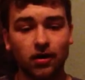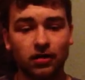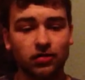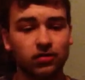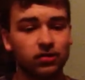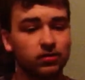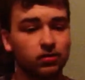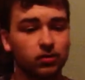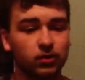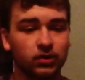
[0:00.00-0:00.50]
It's
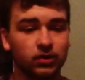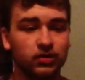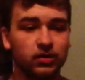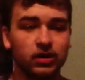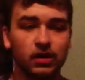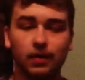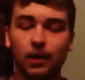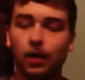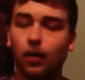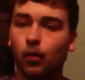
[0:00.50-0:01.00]
just once you
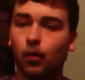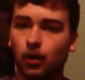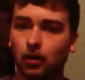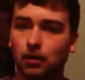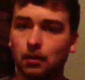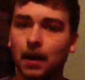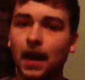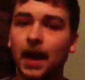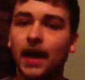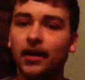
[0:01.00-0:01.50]
get about
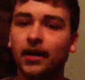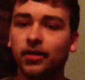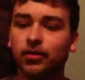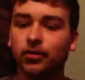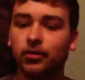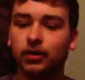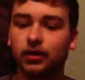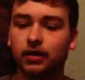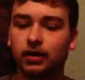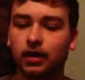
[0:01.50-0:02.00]
one mag
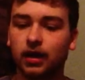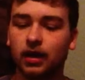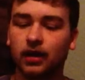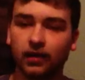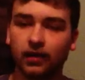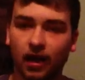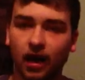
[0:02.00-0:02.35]
through the gun,